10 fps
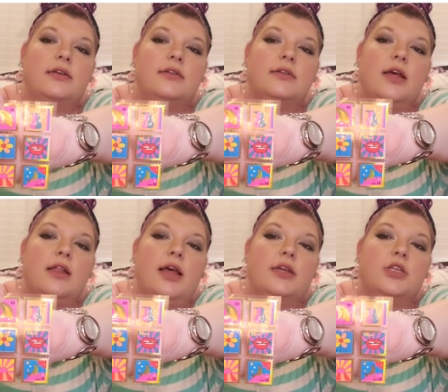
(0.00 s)
this
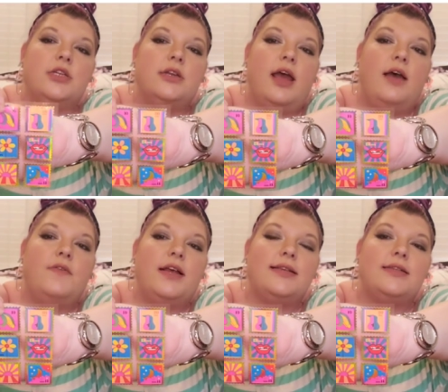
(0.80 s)
collection of
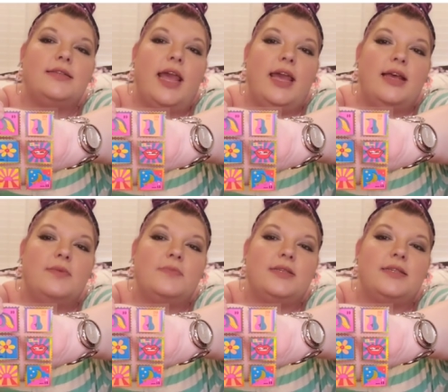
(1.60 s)

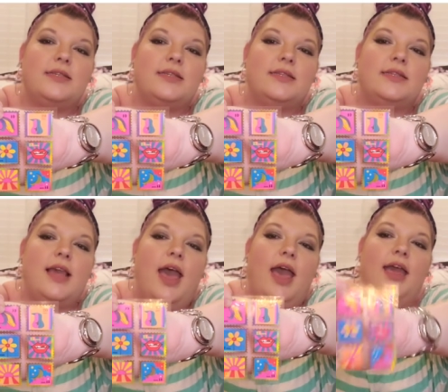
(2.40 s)
stamps.
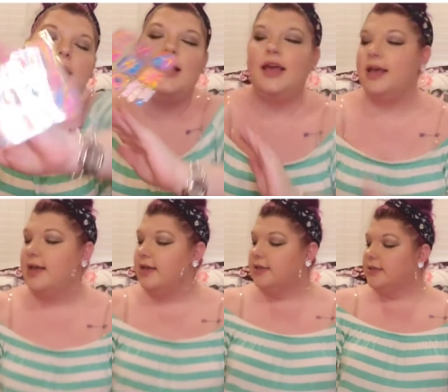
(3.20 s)
Yay.
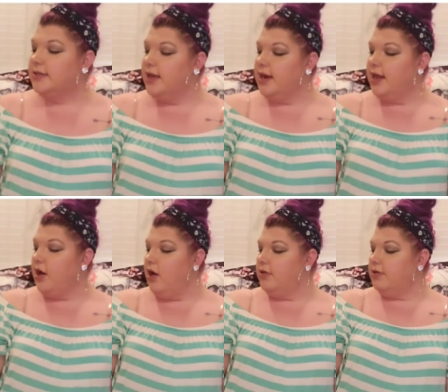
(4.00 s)
Sending
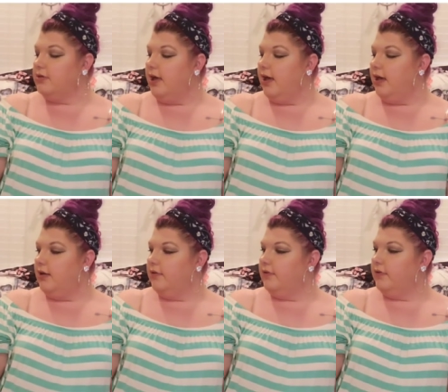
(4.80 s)
all the
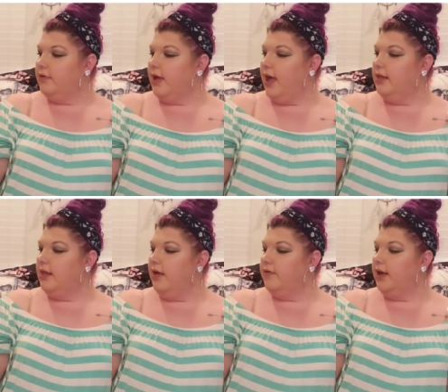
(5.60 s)
love. I
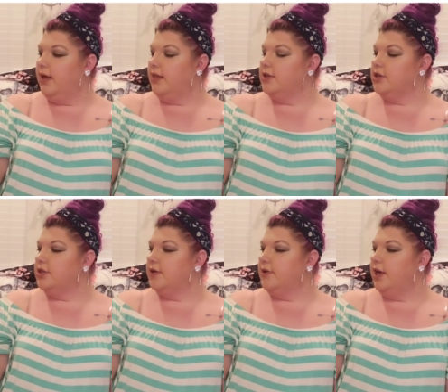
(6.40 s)
love it. These are
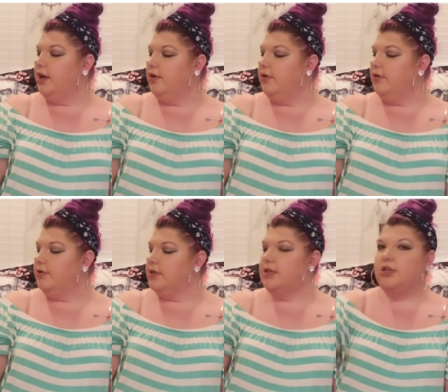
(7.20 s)
so cute.
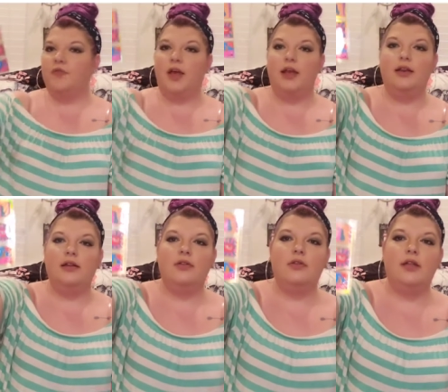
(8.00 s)
Such fun
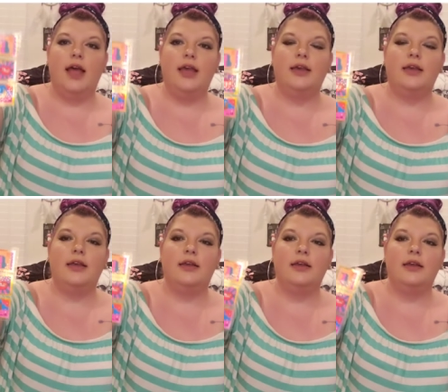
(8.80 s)
little like,
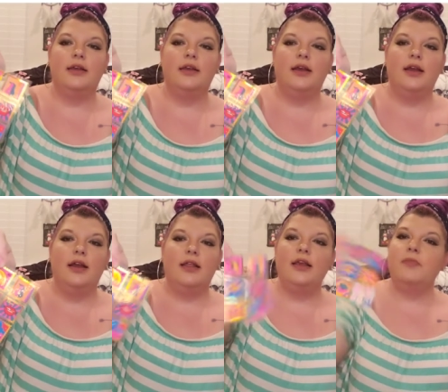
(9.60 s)

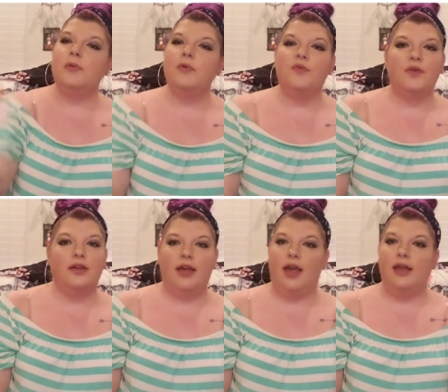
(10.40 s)
I think people
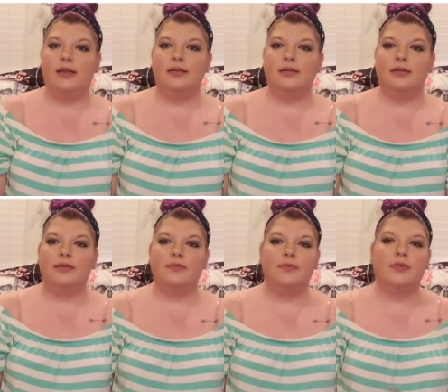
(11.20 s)
forget
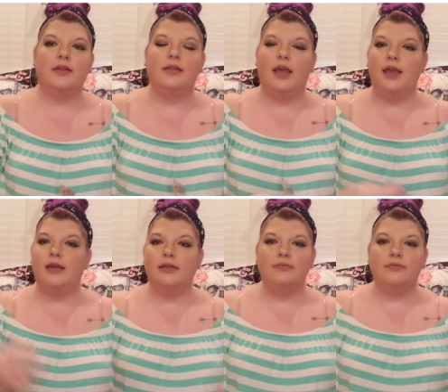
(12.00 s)
like